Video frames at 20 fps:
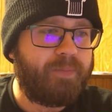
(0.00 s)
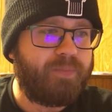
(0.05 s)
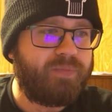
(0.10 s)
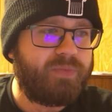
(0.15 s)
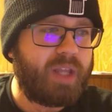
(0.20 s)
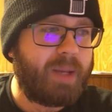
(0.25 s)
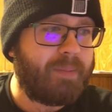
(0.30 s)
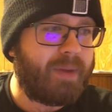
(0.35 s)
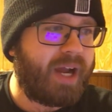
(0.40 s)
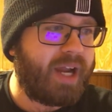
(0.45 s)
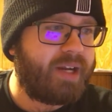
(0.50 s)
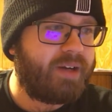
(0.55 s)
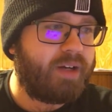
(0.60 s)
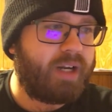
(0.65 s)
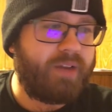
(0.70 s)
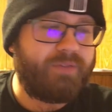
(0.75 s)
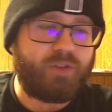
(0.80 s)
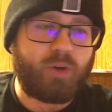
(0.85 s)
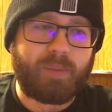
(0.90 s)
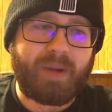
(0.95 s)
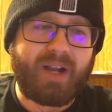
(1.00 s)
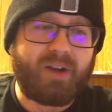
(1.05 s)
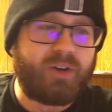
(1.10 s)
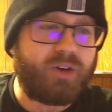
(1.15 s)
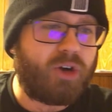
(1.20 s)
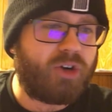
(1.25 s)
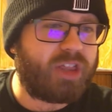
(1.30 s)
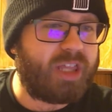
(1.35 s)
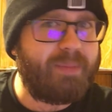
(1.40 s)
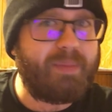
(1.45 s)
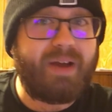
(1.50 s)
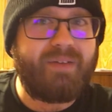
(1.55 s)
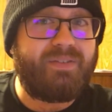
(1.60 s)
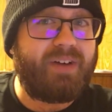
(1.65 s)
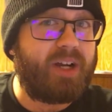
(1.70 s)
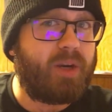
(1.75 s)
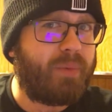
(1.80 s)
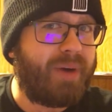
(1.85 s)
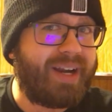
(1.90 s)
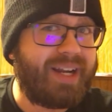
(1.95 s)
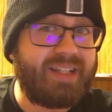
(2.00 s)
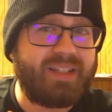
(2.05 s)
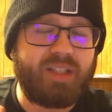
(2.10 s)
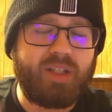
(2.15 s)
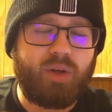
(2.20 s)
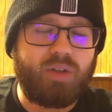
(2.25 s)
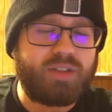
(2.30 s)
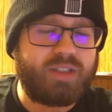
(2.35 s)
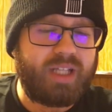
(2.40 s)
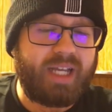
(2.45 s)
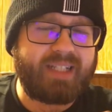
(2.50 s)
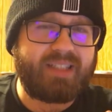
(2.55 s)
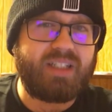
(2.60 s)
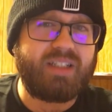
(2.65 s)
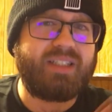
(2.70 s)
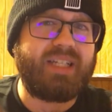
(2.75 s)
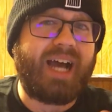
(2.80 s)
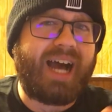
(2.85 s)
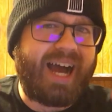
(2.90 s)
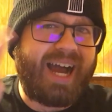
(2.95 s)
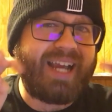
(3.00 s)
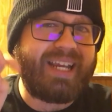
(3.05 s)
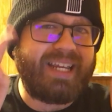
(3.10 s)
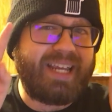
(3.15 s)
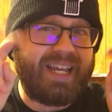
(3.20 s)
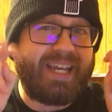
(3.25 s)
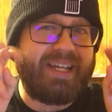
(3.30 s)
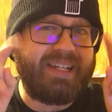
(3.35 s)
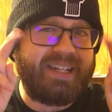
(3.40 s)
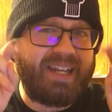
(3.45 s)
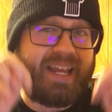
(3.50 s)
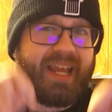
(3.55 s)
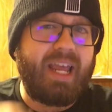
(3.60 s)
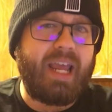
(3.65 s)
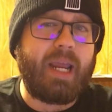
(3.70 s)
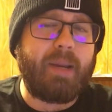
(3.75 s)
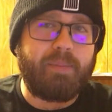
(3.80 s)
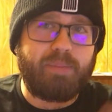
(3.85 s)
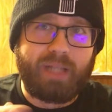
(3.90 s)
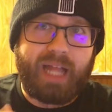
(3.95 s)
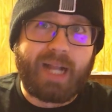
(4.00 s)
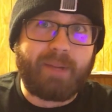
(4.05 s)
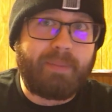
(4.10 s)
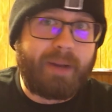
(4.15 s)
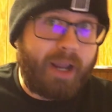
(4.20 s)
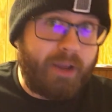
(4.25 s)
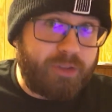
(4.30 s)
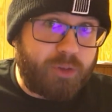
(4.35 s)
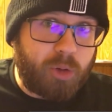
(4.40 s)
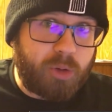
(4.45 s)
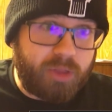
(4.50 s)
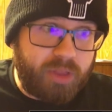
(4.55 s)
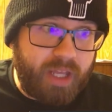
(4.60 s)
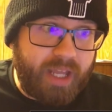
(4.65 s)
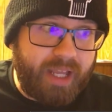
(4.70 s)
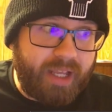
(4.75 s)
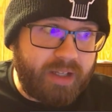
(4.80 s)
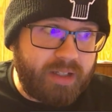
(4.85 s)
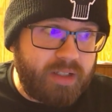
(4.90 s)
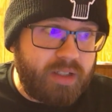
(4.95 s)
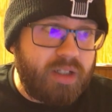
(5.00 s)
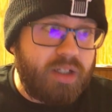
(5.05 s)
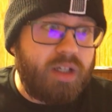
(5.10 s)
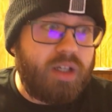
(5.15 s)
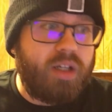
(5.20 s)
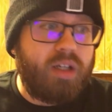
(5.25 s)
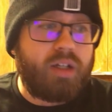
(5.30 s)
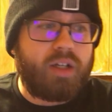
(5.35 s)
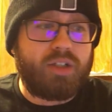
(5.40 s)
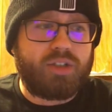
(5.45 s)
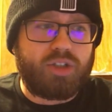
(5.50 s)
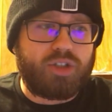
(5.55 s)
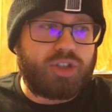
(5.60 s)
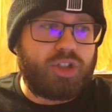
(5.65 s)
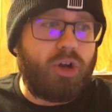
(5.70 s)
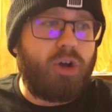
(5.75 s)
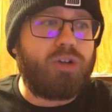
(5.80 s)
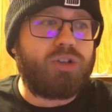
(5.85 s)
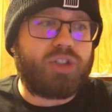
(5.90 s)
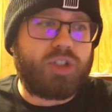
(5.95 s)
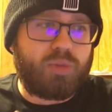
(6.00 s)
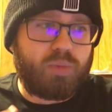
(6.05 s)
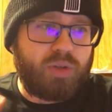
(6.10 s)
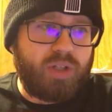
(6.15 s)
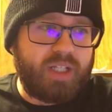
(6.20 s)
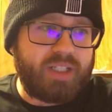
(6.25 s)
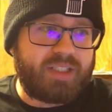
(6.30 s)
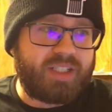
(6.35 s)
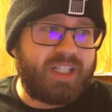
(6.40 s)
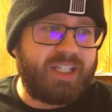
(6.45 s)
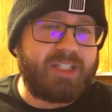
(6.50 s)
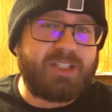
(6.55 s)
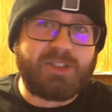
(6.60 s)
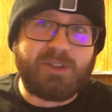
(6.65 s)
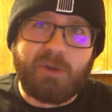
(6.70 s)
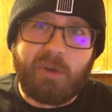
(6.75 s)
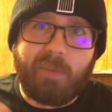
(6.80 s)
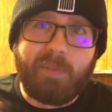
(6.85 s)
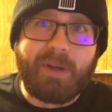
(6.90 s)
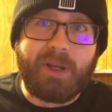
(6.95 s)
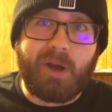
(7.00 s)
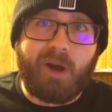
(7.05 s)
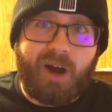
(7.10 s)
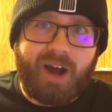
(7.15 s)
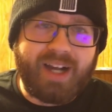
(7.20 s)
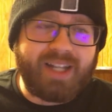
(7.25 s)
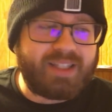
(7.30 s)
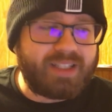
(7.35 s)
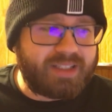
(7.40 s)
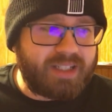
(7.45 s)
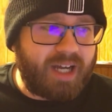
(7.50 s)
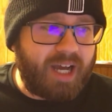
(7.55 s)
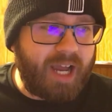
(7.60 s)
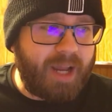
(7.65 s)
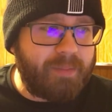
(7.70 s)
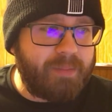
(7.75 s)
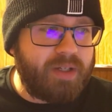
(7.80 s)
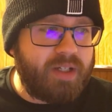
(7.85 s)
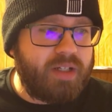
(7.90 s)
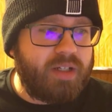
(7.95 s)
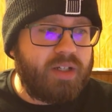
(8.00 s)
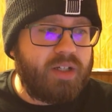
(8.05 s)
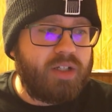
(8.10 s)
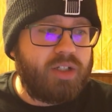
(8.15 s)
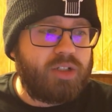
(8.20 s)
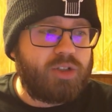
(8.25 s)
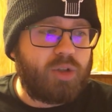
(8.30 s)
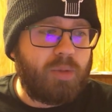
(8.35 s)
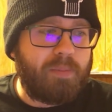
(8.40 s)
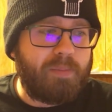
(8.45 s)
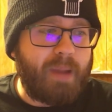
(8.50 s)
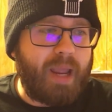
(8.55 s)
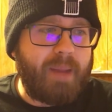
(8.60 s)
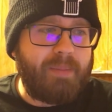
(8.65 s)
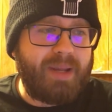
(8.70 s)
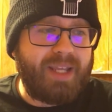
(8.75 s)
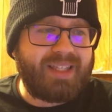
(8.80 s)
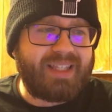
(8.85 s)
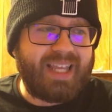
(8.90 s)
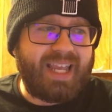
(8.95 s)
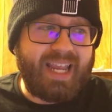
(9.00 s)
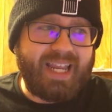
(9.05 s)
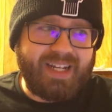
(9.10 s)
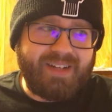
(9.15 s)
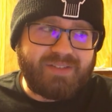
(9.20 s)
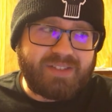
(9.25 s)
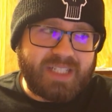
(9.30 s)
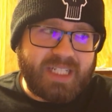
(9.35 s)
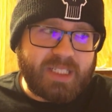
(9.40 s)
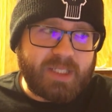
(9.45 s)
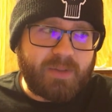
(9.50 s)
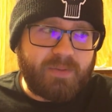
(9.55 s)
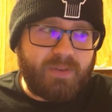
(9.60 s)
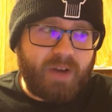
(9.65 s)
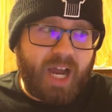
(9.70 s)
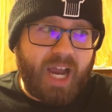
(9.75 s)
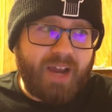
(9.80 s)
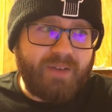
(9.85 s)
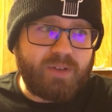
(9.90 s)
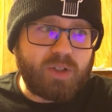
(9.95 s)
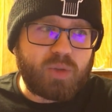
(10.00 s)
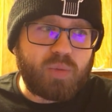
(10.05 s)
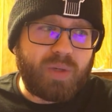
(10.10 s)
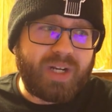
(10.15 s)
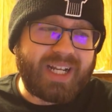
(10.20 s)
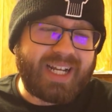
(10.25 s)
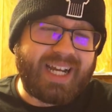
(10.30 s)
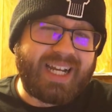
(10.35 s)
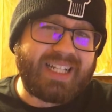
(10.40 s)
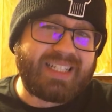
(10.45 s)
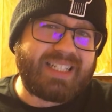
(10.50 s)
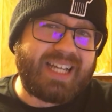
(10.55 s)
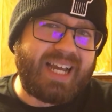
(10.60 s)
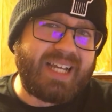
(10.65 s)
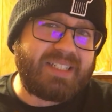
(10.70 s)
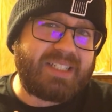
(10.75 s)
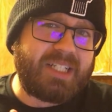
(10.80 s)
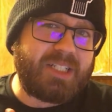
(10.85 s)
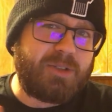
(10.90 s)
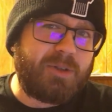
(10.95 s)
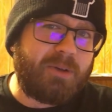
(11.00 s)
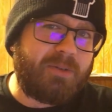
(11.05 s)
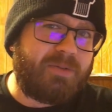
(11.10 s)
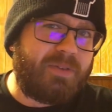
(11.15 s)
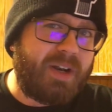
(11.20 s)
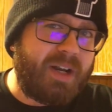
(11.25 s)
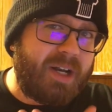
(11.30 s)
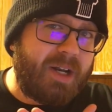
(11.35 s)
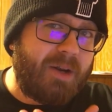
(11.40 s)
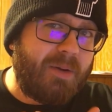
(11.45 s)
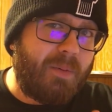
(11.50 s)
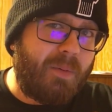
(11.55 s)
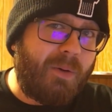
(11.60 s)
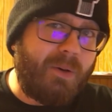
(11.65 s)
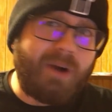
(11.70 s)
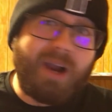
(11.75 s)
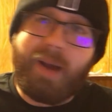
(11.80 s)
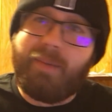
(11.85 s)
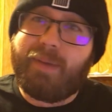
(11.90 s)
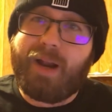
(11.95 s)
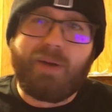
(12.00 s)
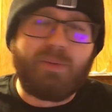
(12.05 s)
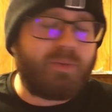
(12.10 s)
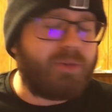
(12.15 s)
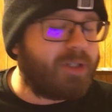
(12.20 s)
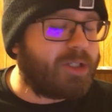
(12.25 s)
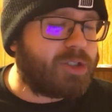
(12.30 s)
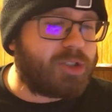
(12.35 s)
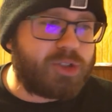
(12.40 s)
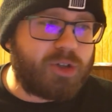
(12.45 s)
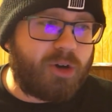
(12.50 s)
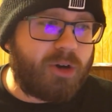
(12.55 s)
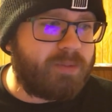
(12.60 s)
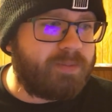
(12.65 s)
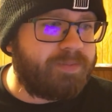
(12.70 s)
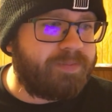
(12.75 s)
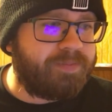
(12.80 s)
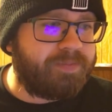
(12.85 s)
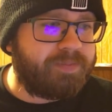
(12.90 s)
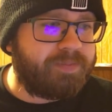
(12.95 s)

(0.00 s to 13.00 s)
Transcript: They might, if they're back on Earth, they might find a way like to tie in a Black Panther thing, because the show should realistically still be on at the time. So maybe the end of Season 5 is when it kind of ties into Infinity War. I'm not really sure.